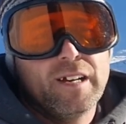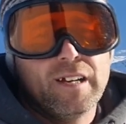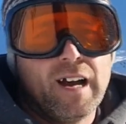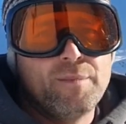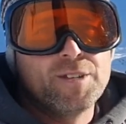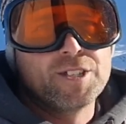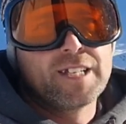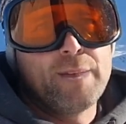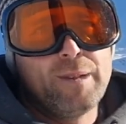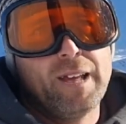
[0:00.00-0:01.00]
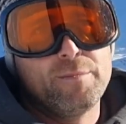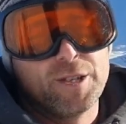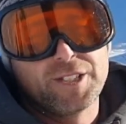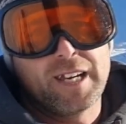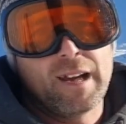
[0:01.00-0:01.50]
Um, there's a couple other
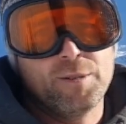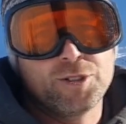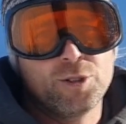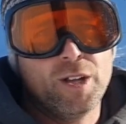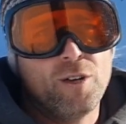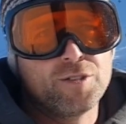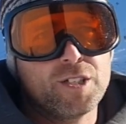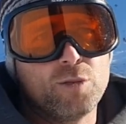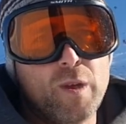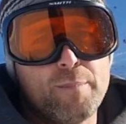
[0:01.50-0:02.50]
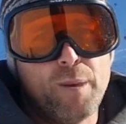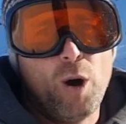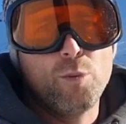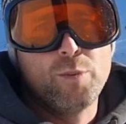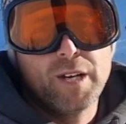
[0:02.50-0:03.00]
bits that come into it, obviously the wet bulb